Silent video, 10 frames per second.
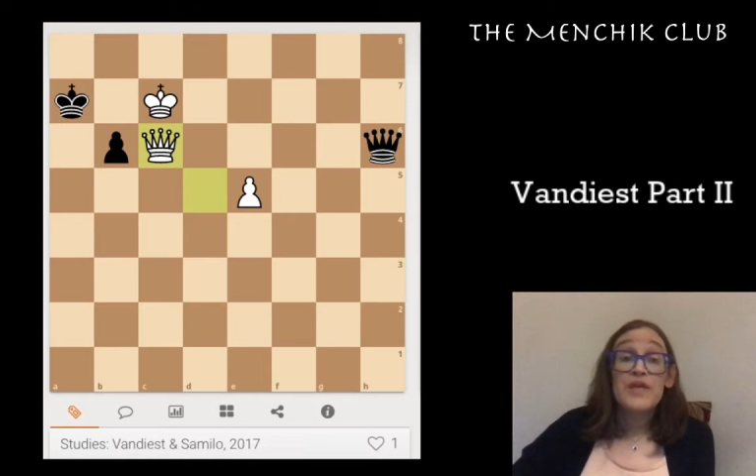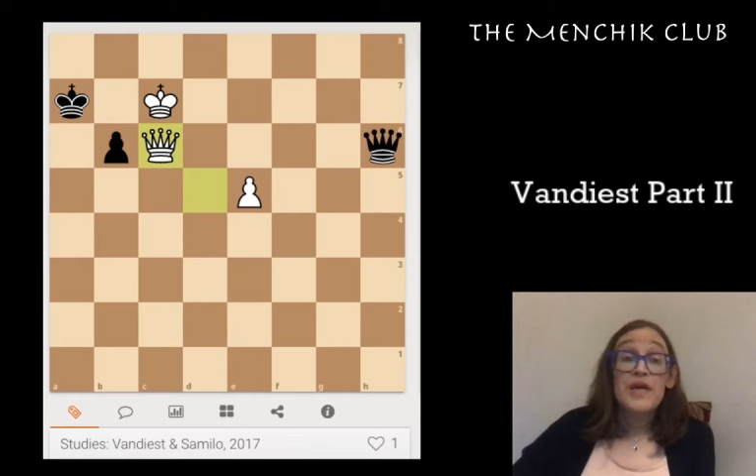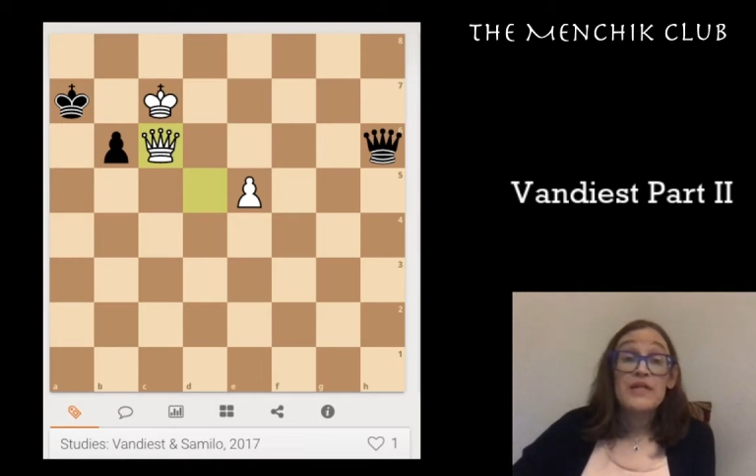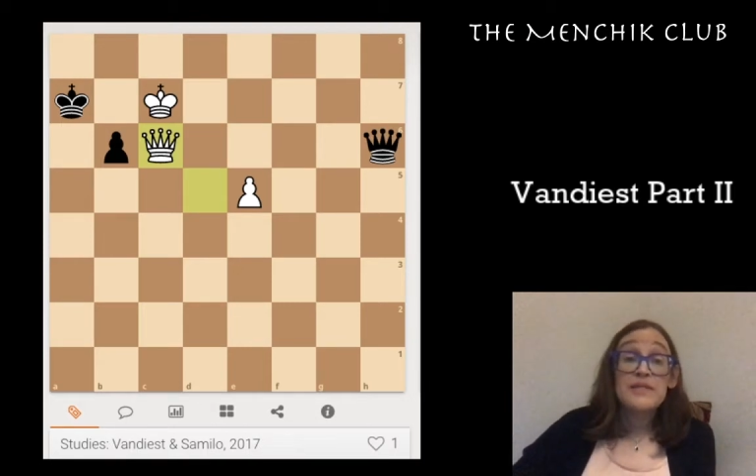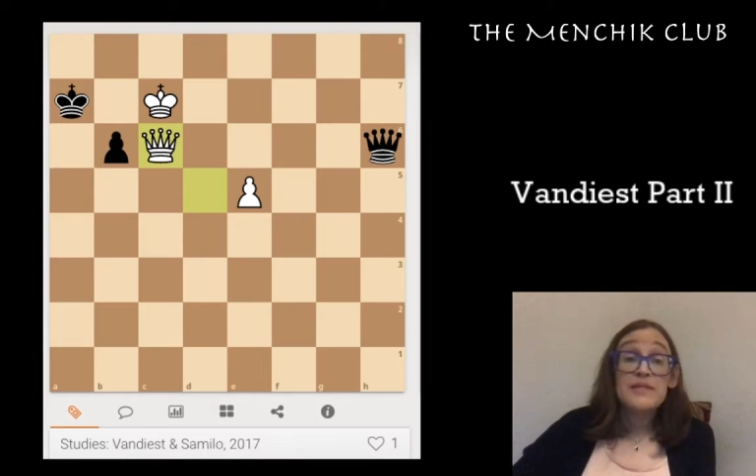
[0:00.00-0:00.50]

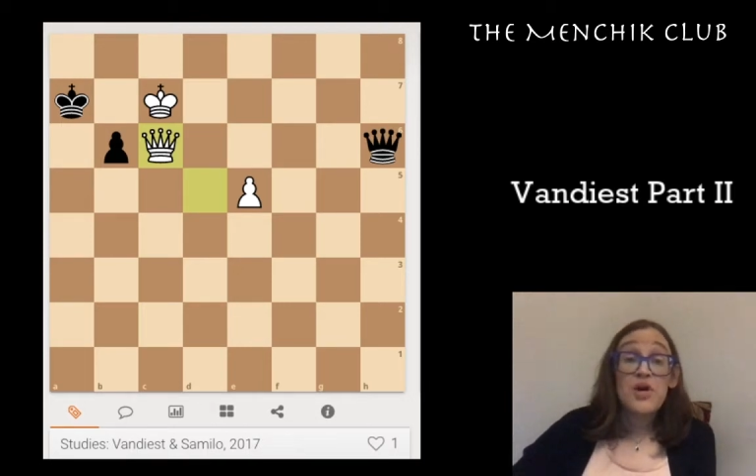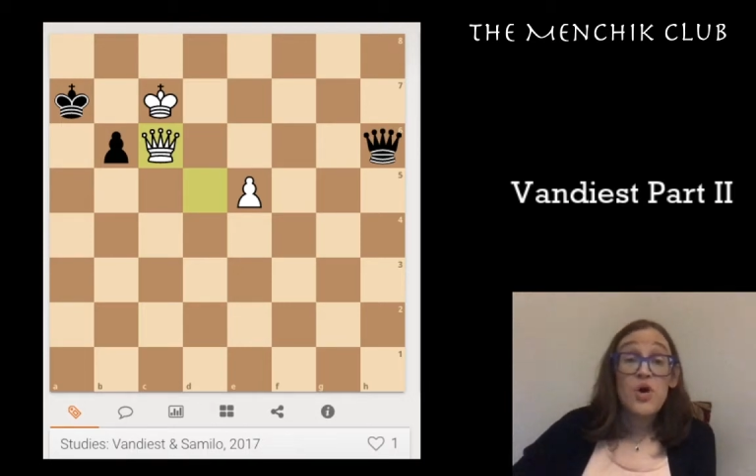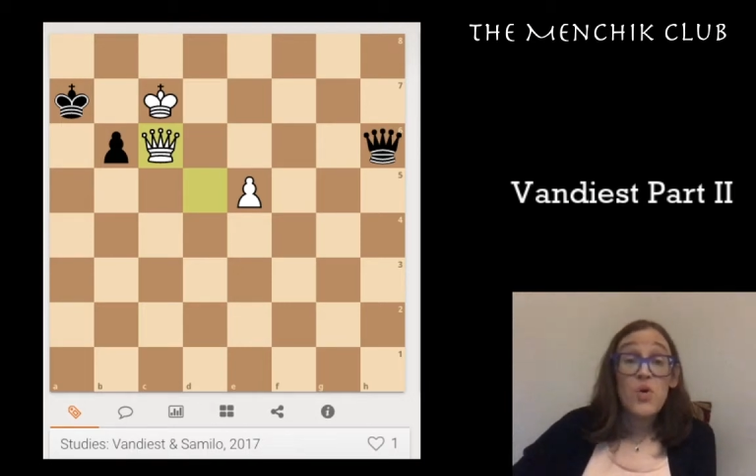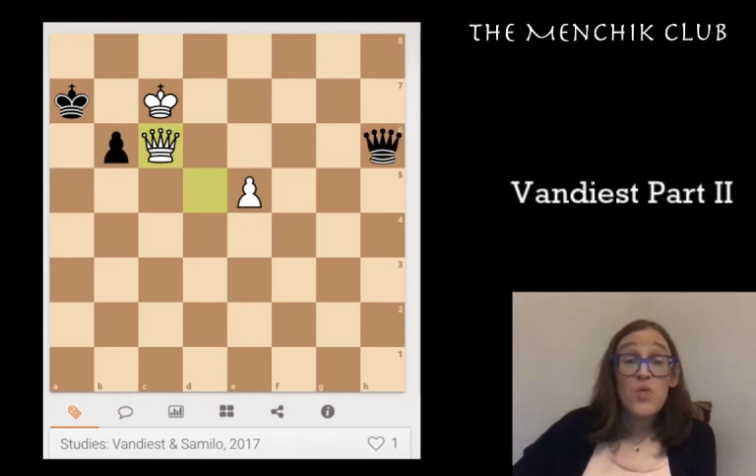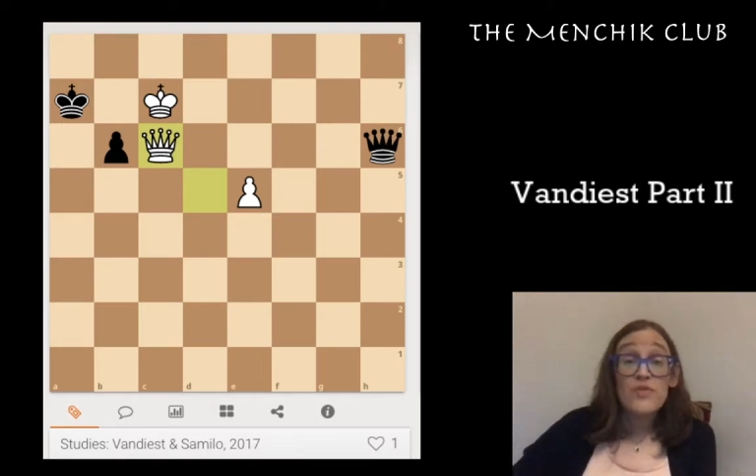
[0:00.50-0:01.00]
And
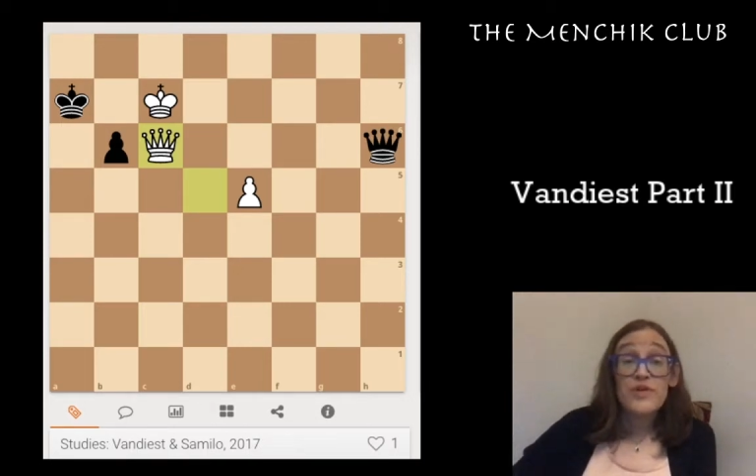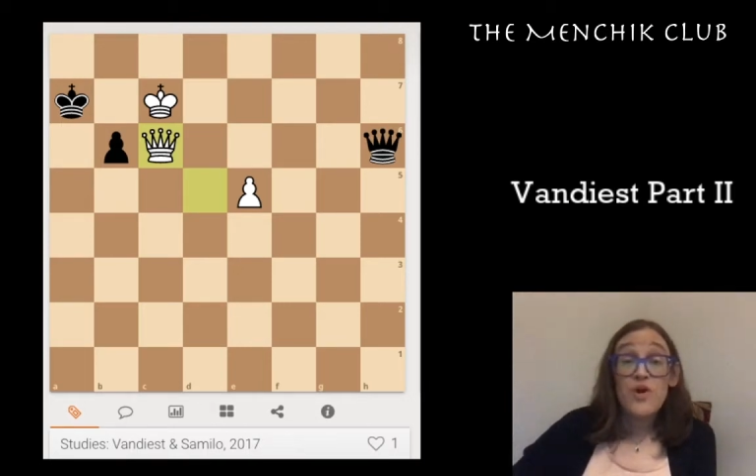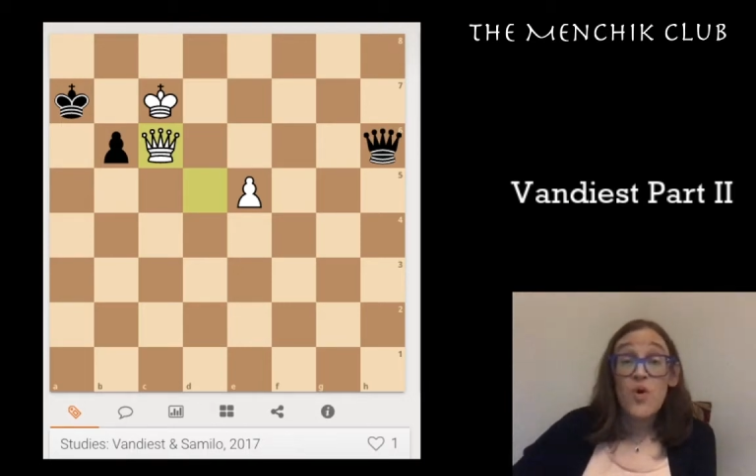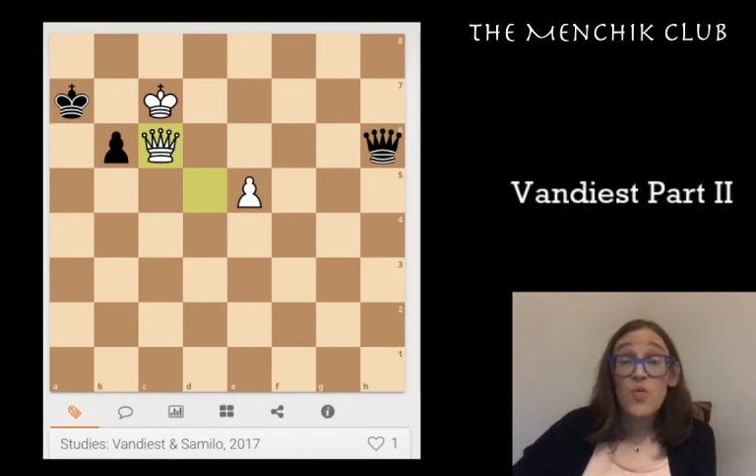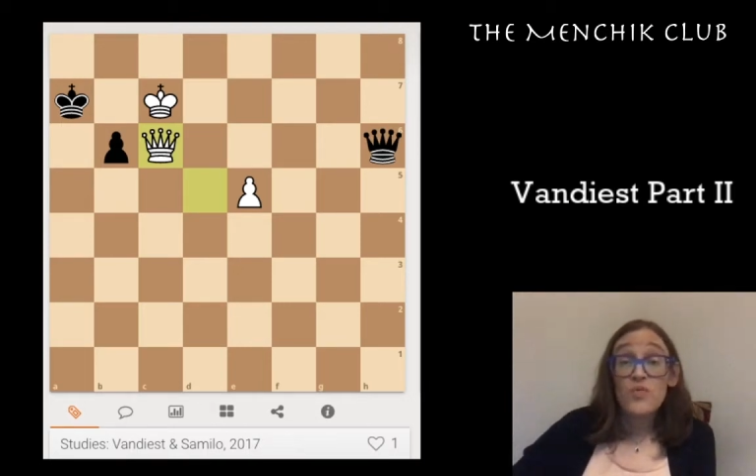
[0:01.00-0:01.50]
so the
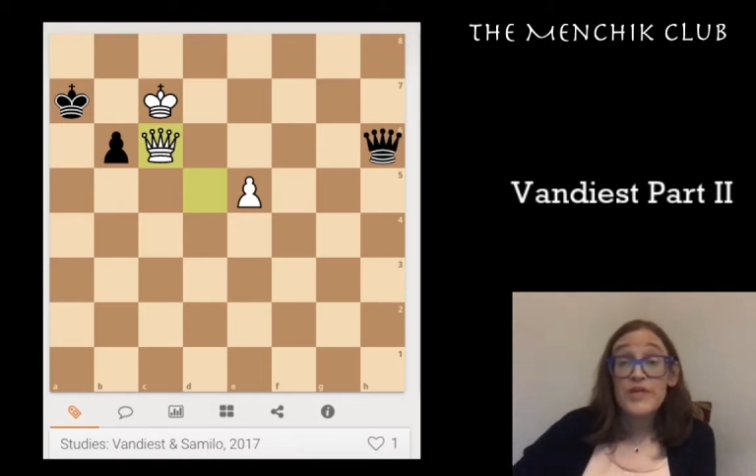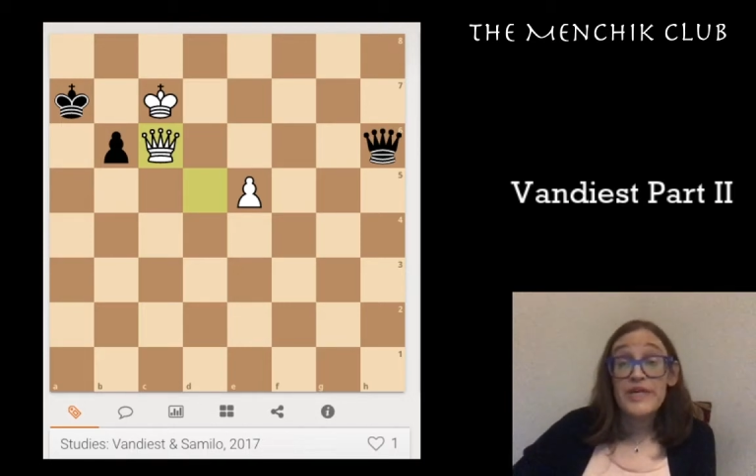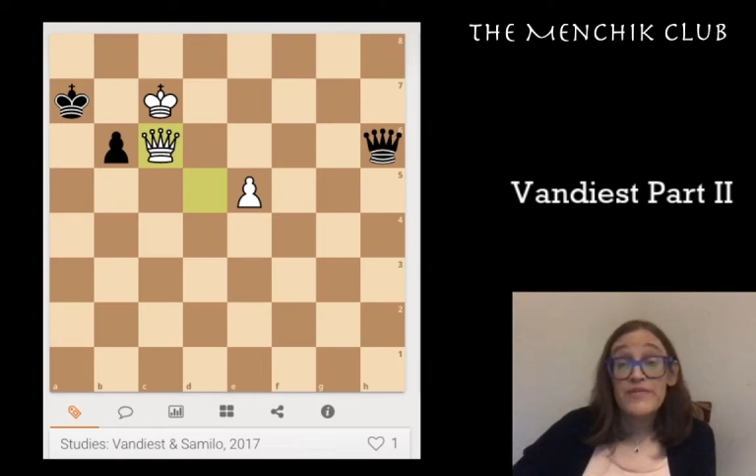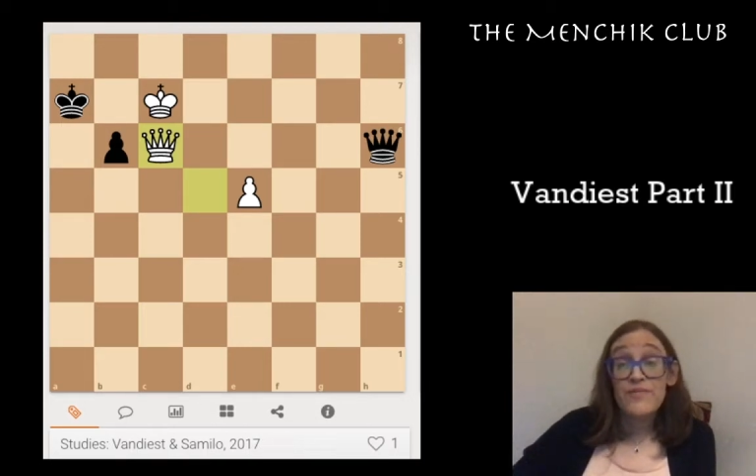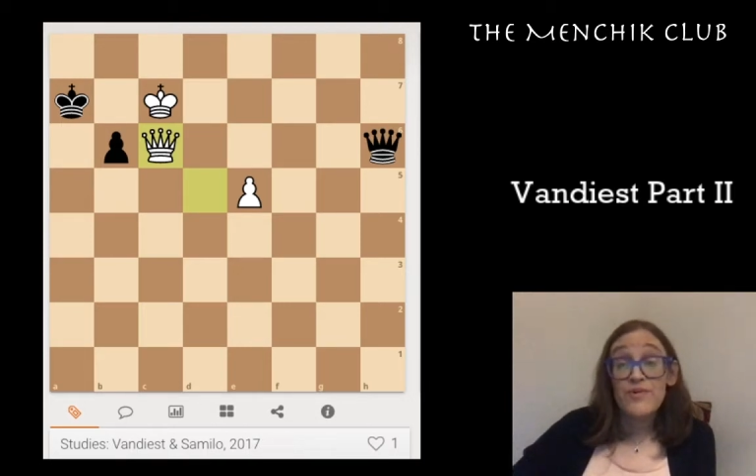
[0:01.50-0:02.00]

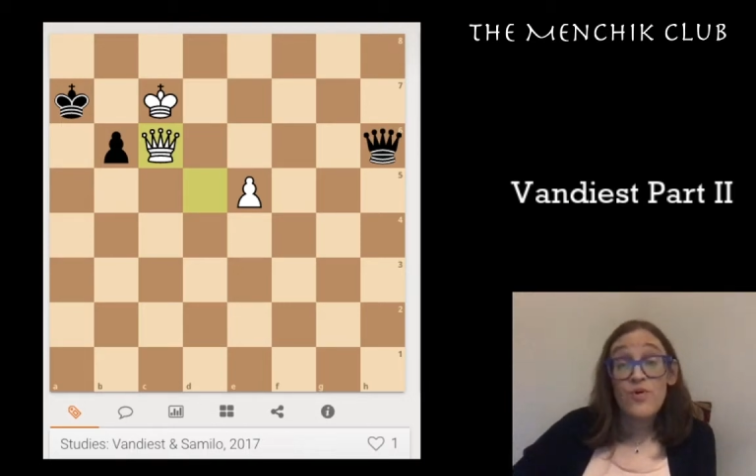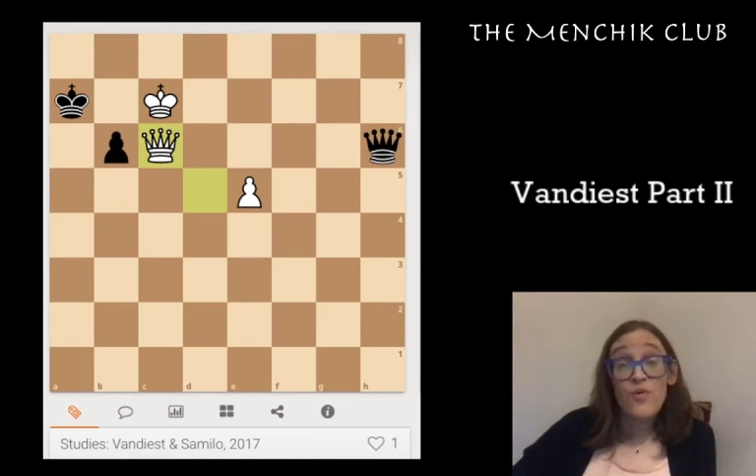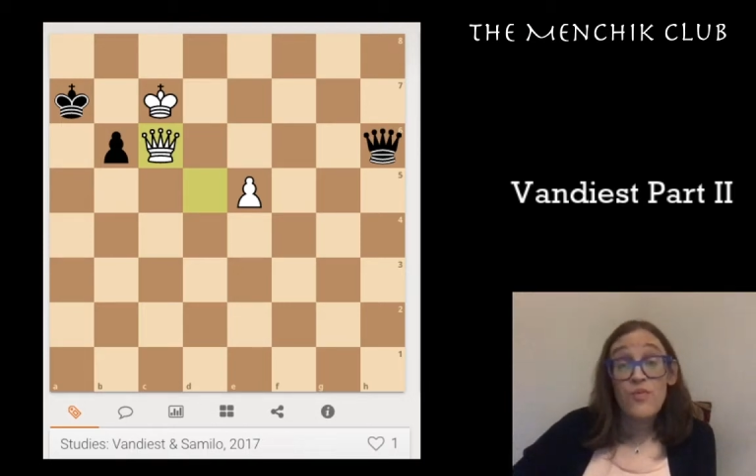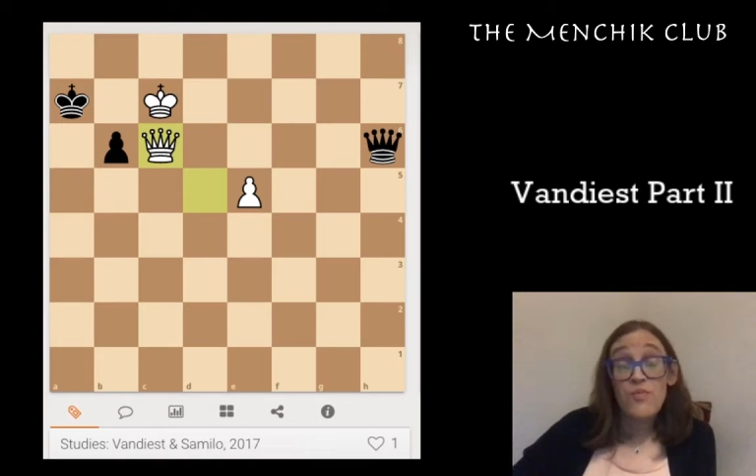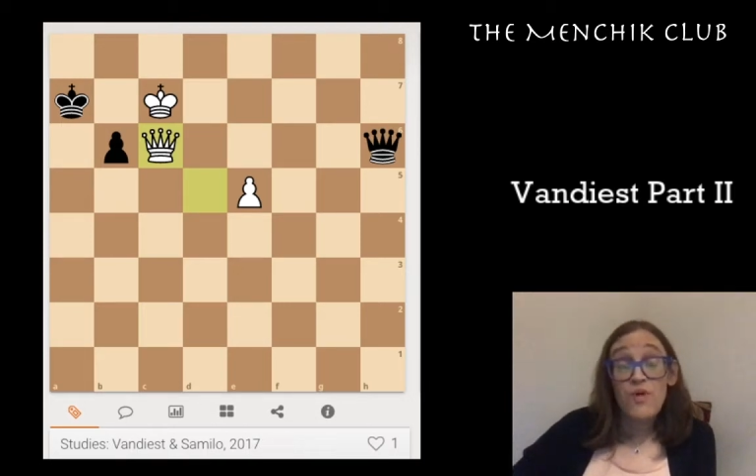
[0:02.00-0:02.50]
only real